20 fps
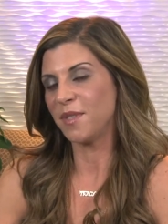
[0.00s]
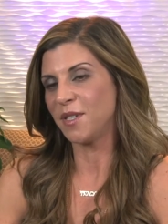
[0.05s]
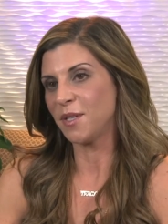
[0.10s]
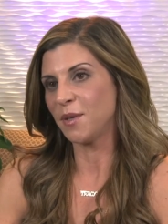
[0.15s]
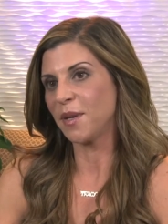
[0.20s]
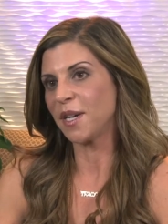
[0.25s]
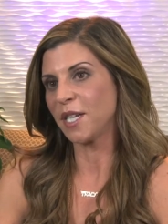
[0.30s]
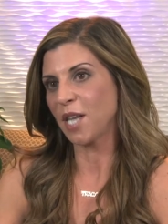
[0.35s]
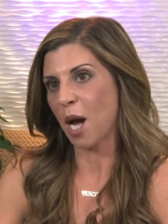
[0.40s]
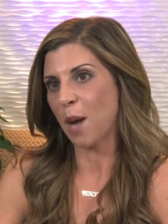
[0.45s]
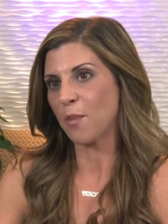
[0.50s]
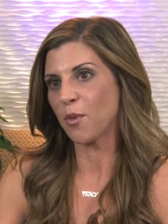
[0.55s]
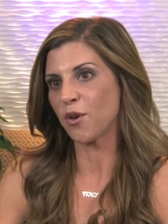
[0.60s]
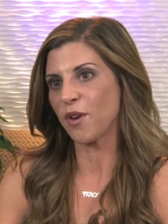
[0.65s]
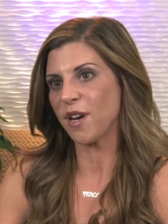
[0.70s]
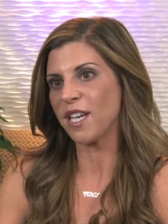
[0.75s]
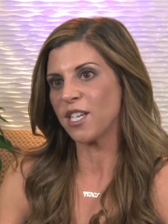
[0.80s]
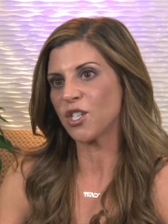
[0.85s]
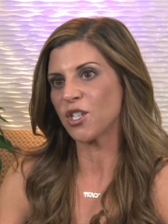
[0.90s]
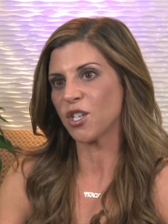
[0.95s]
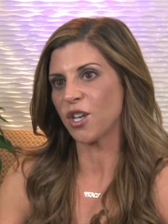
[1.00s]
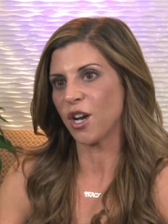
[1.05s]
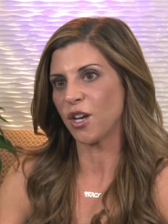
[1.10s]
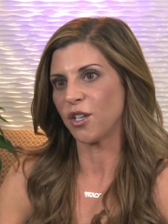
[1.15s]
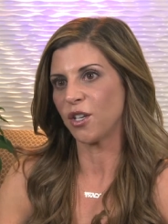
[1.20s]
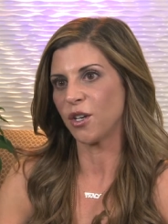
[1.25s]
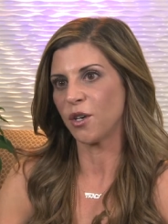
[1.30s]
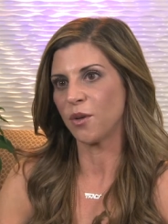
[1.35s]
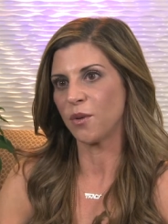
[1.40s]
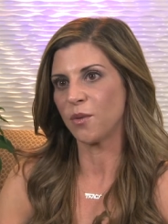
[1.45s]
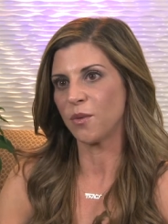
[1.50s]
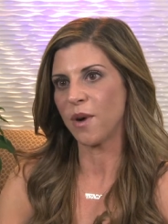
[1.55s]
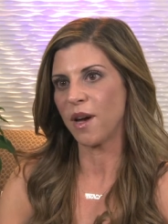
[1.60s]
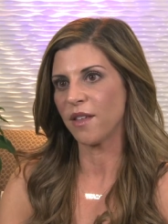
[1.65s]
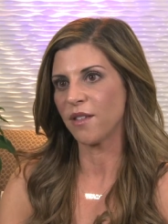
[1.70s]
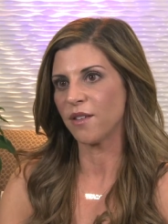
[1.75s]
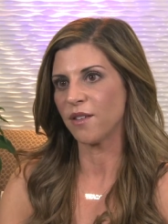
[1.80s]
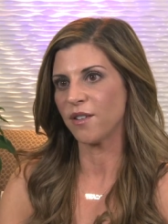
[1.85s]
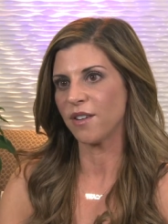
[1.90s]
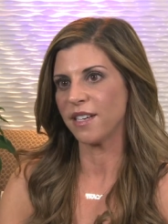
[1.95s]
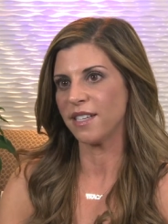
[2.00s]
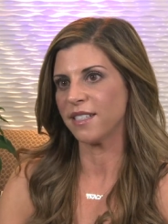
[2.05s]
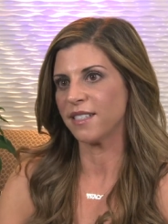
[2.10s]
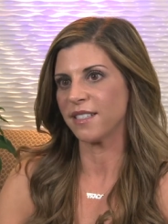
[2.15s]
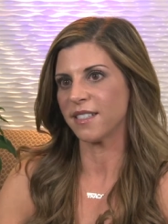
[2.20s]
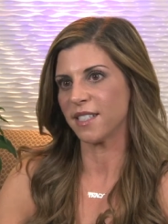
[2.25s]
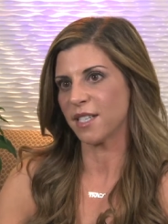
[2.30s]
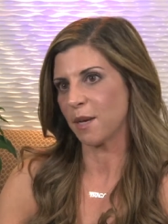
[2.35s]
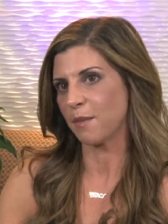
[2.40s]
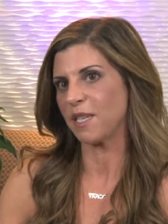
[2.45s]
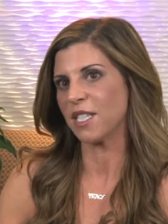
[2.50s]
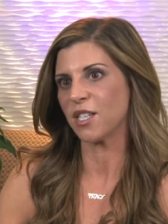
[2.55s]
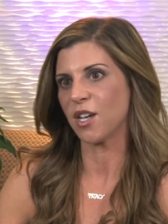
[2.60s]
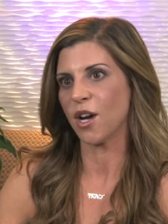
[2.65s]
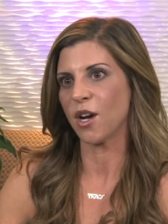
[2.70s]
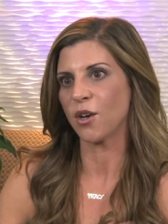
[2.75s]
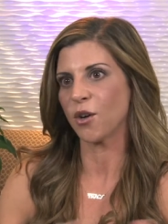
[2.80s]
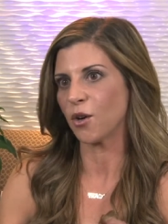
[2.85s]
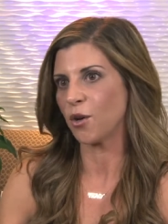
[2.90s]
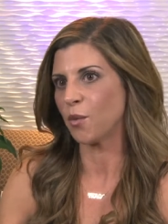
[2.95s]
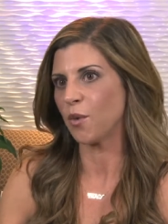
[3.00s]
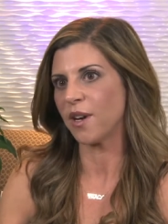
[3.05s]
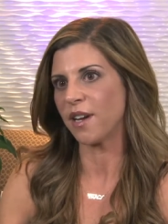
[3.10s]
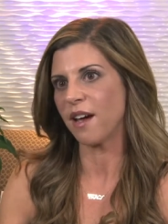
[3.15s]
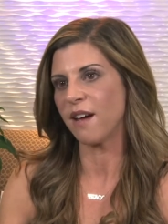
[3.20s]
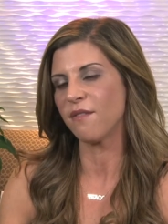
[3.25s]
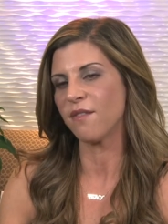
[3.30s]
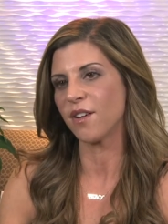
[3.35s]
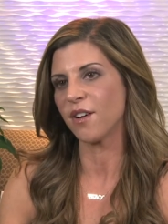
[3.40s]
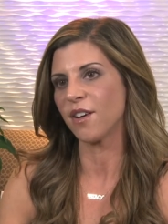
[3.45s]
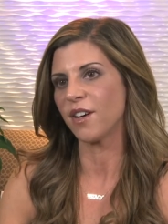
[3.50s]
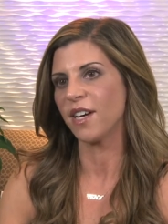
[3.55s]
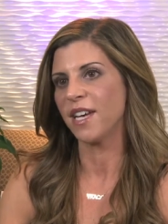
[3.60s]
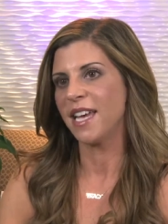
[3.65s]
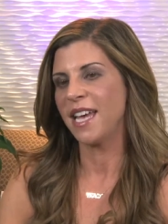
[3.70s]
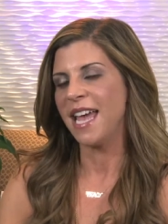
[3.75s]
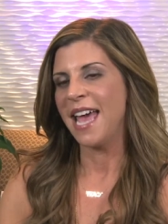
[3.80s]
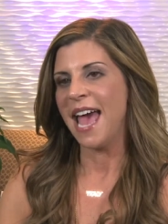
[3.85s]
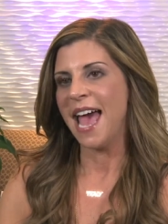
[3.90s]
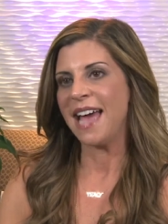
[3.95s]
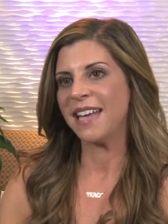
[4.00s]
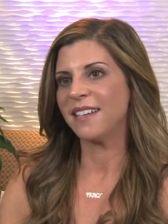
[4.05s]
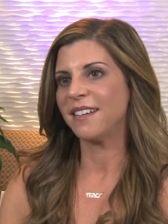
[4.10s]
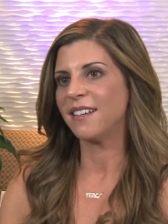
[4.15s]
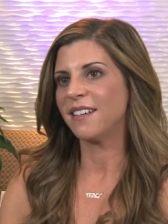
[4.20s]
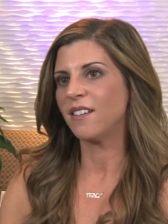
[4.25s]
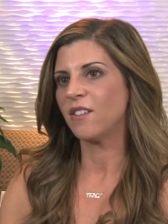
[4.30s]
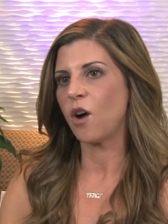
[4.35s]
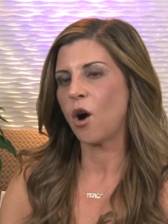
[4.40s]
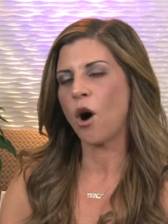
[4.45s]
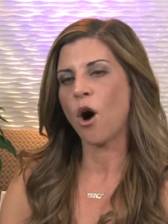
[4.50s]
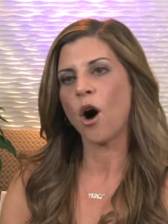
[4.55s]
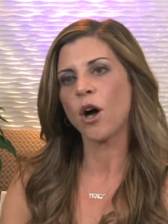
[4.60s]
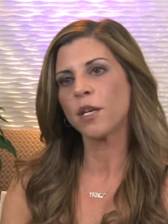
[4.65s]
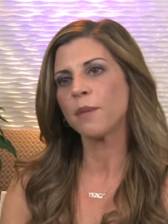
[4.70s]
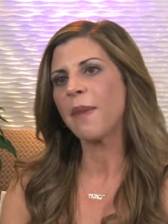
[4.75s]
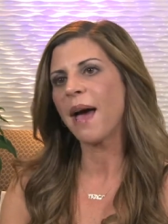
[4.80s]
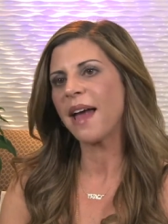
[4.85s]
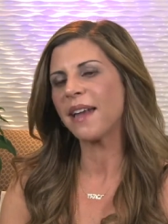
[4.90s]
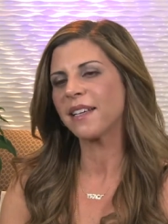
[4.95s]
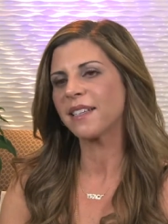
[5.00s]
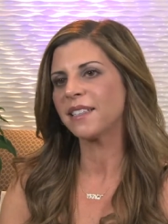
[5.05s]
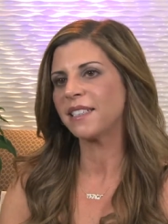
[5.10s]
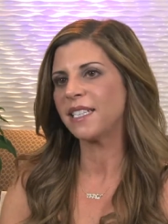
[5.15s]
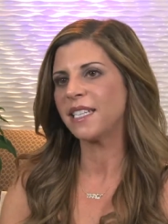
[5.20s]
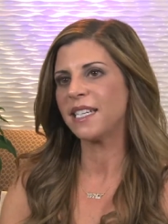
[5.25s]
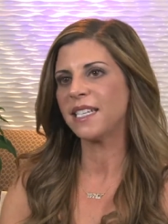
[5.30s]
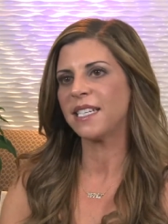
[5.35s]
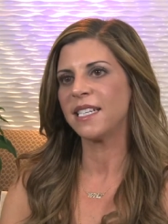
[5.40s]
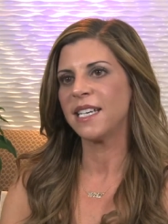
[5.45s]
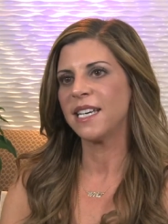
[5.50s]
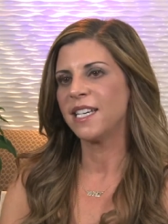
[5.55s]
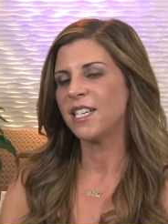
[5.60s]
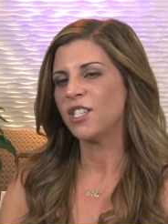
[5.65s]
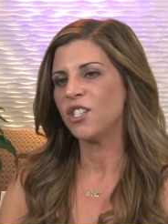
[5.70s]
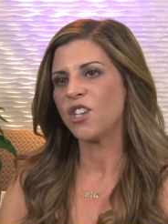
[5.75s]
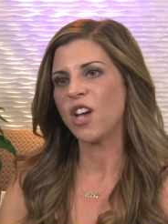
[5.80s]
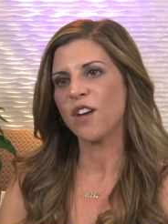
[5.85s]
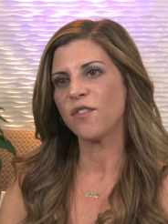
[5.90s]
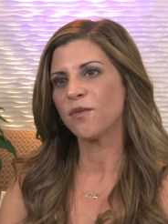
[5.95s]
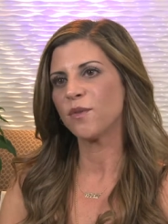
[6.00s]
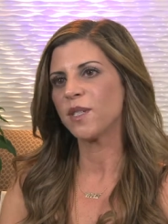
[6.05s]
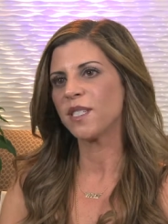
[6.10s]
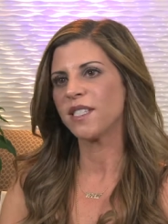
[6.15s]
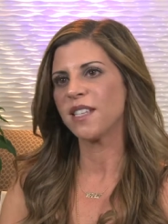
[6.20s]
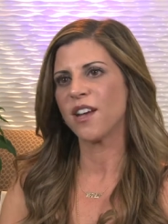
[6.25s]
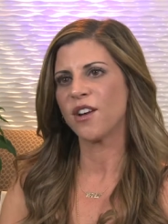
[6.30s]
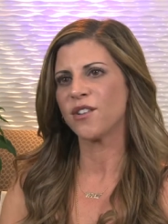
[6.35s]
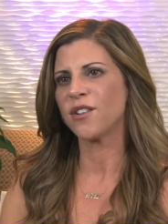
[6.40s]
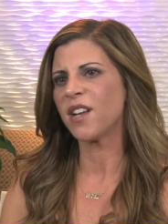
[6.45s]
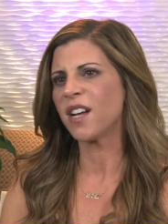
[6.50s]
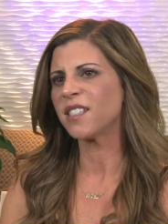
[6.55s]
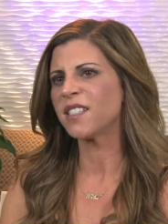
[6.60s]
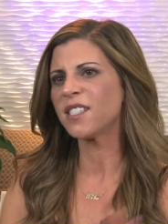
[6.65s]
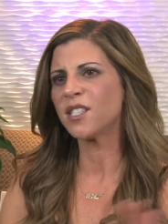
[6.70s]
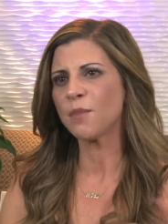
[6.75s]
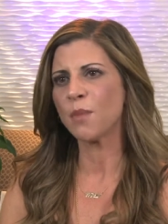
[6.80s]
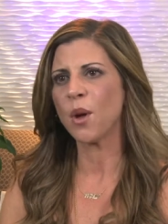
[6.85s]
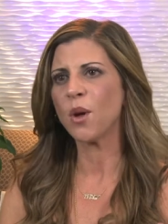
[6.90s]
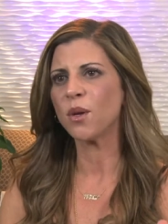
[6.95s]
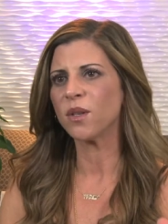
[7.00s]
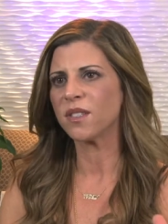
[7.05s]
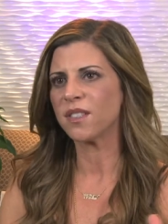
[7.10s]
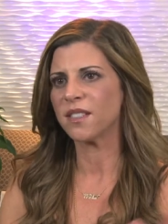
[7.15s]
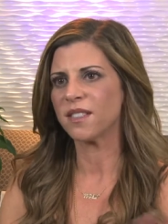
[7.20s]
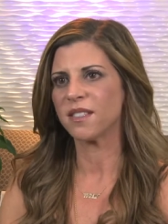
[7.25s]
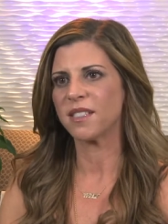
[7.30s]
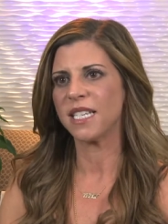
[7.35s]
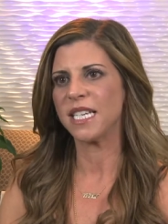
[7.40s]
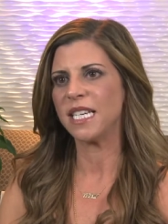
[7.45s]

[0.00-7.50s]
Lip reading: doing an operation on you, whether it's a tummy tuck or whatever, and automatically Jeff was there nuts to bolts.